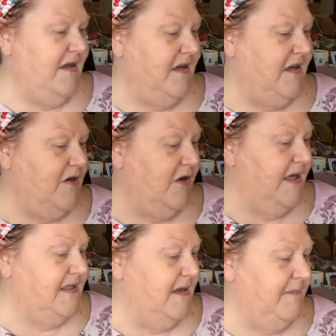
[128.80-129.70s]

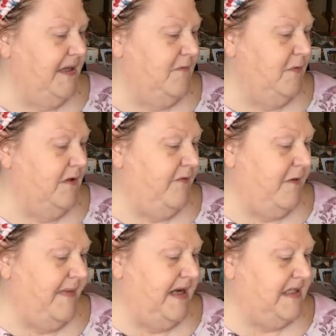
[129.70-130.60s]
Congrats on being one of our
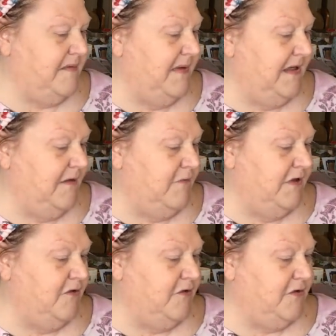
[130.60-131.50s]
Mask Monday
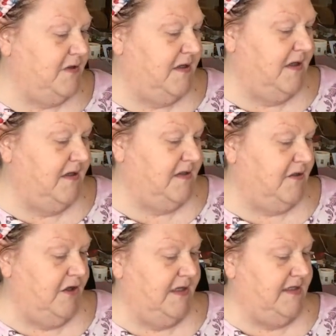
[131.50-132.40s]
winners. Uh,
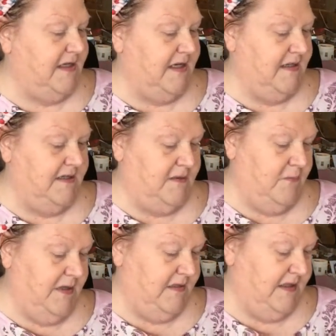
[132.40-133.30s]
sorry it has taken us a
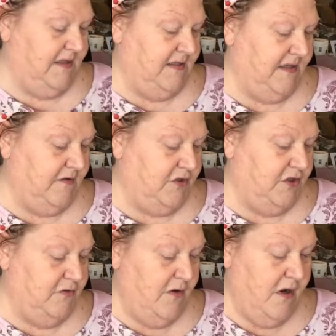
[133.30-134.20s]
while to get this out to
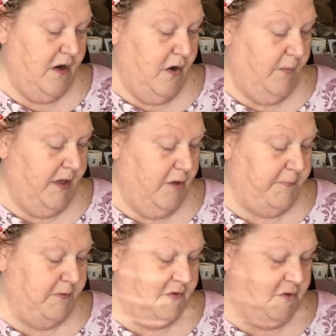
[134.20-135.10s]
you. We hope
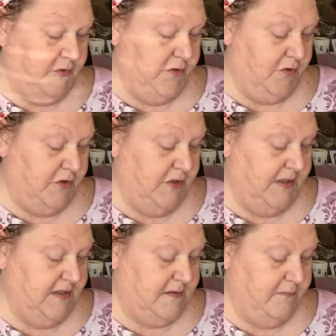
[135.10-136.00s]
you enjoy your
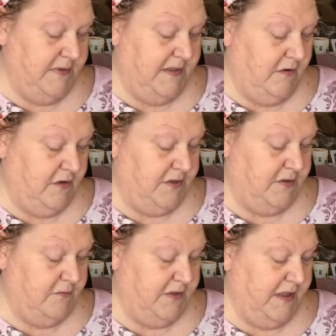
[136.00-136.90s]
goodies. We are
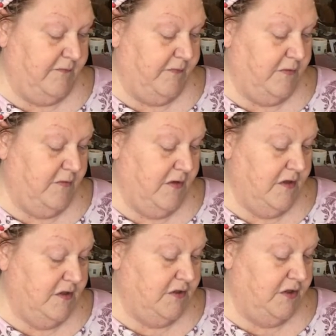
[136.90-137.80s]
so thankful
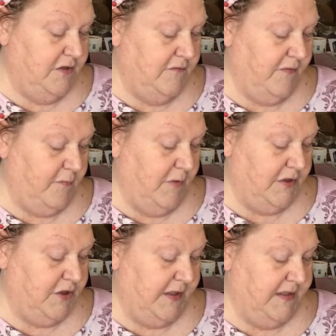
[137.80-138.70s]
to you for
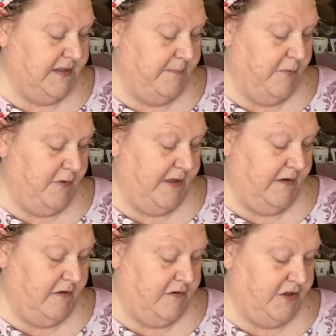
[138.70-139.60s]
watching and supporting
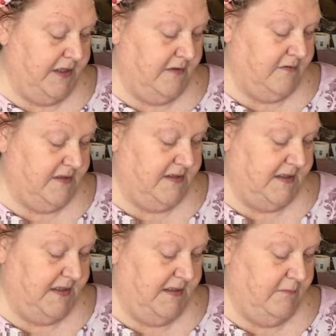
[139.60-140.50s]
our channel.
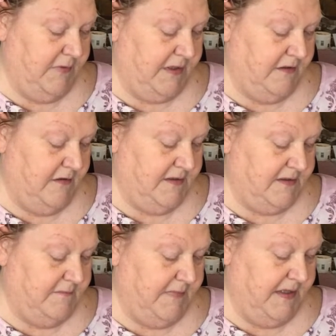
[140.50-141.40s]
Stay Wicked
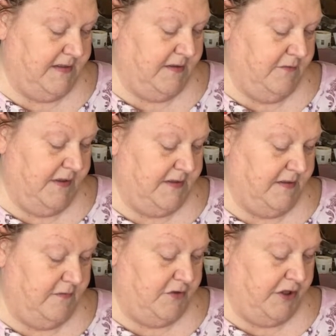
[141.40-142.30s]
Awesome.
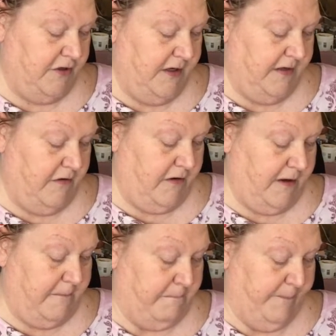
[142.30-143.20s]
XOXO, Sherry and Erica.